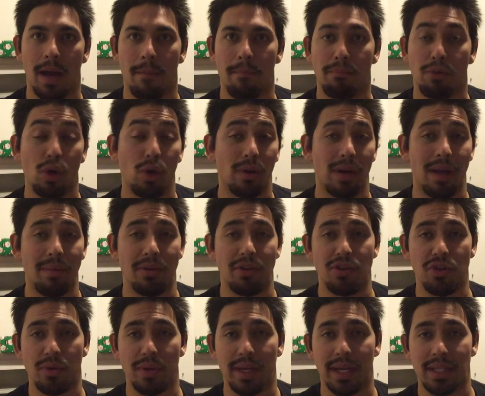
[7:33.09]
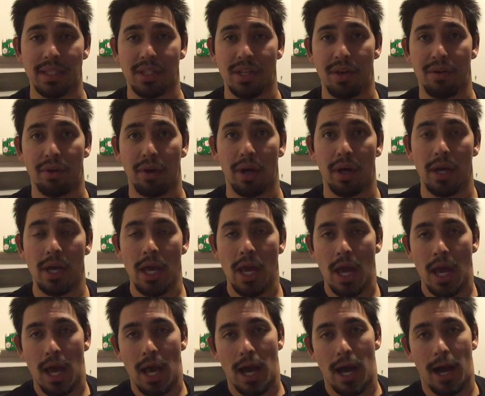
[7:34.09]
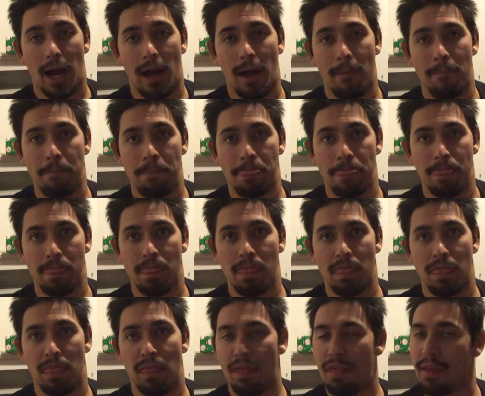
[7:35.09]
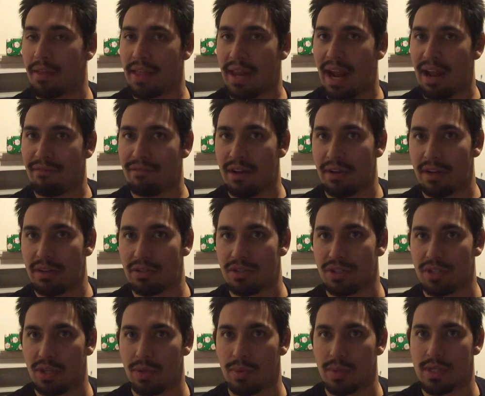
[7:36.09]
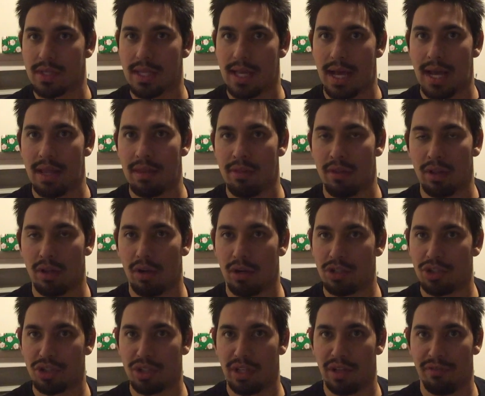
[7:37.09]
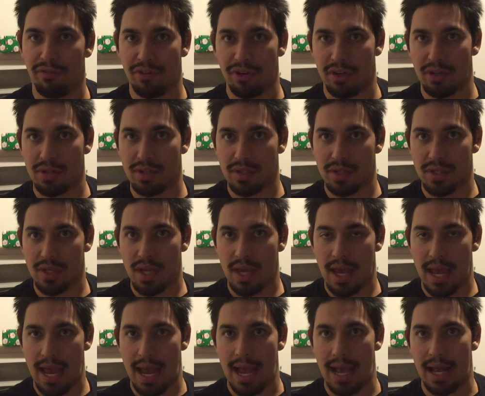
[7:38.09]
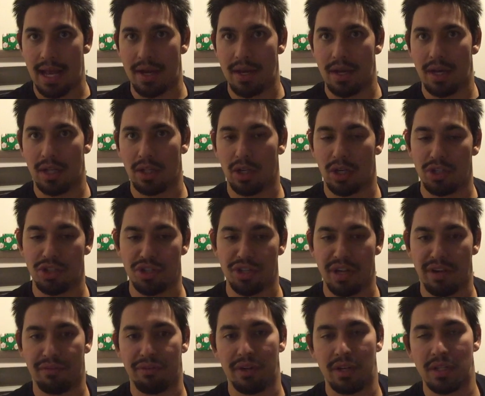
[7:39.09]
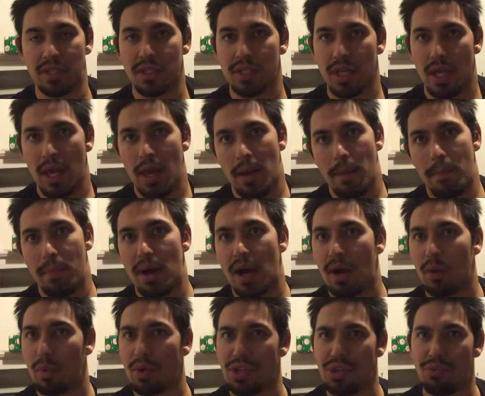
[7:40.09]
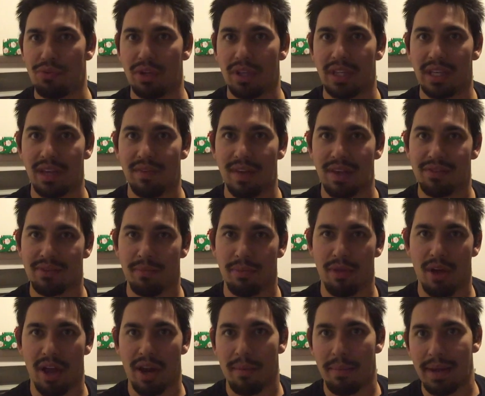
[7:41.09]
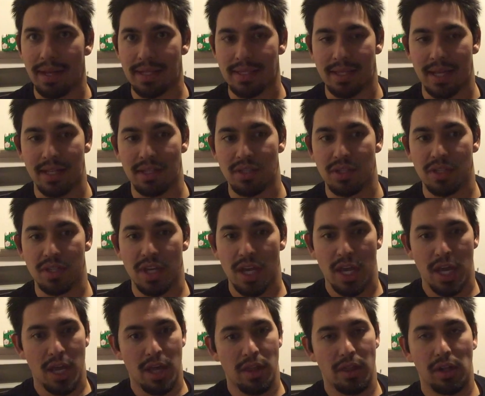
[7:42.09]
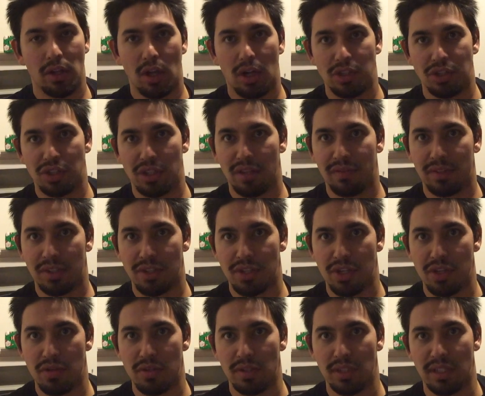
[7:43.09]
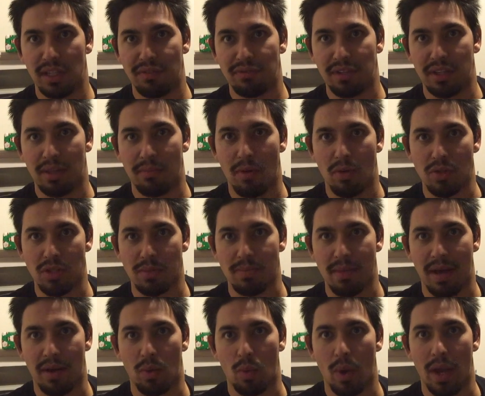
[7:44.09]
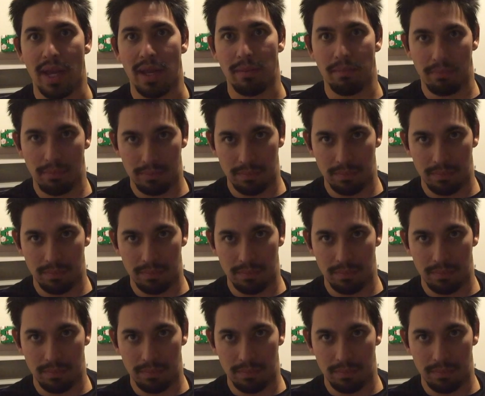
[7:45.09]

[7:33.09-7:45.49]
program you're doing, etc. The thing that I found interesting was that the larger lifters had a larger difference, but when you really give that some thought, it makes sense. The larger lifters are usually lifting the most amount of weight.